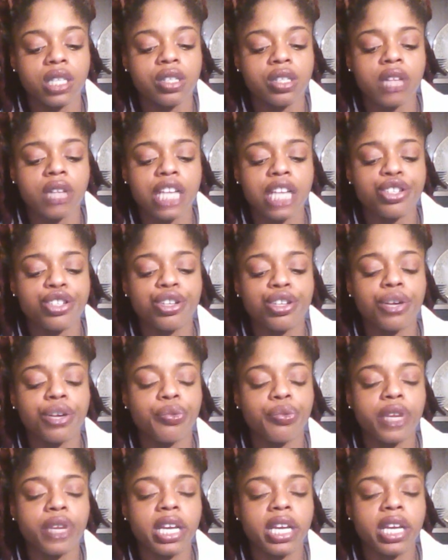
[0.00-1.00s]
So that you can
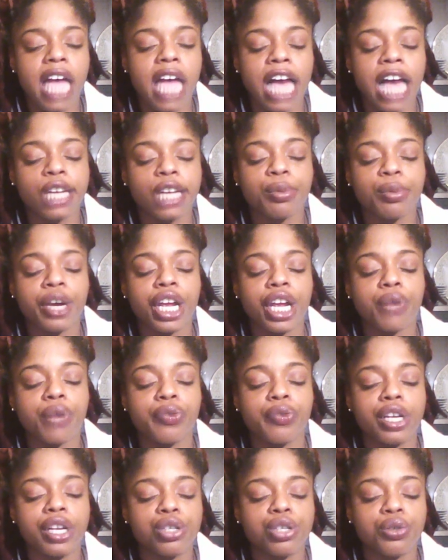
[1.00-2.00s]
recalibrate and
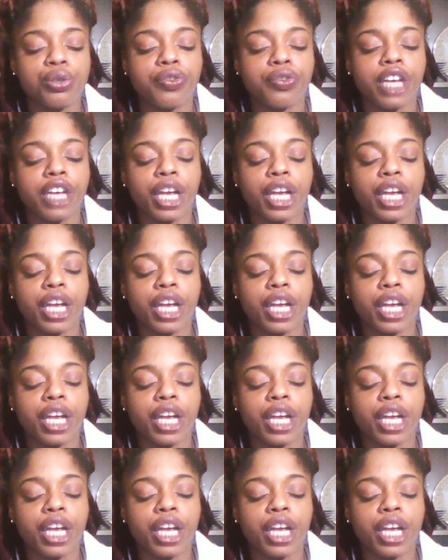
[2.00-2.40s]
rejuvenate